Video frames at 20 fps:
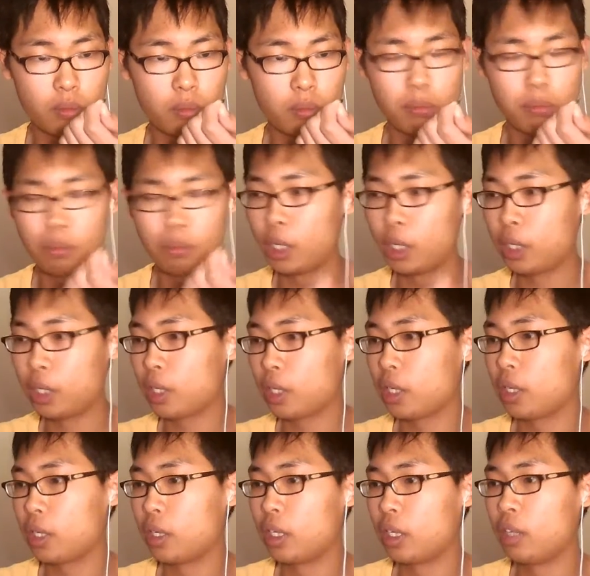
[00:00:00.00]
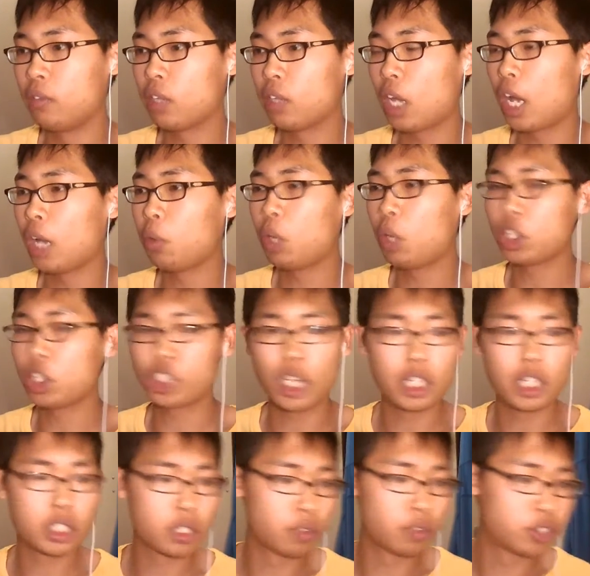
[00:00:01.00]
But yeah, I watch Agents
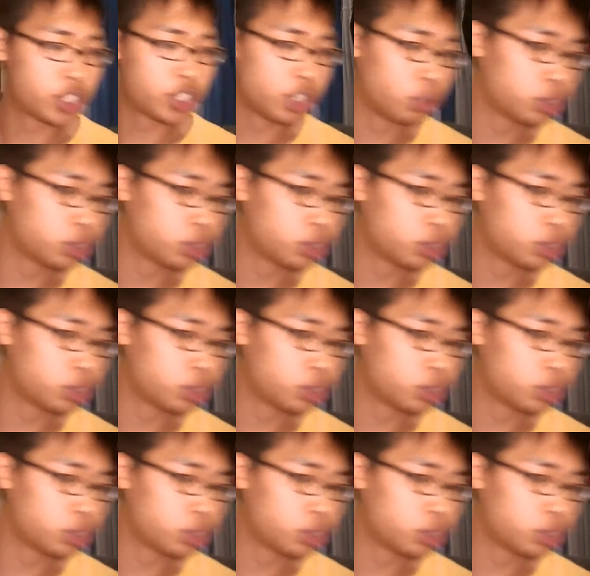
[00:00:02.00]
of S.H.I.E.L.D.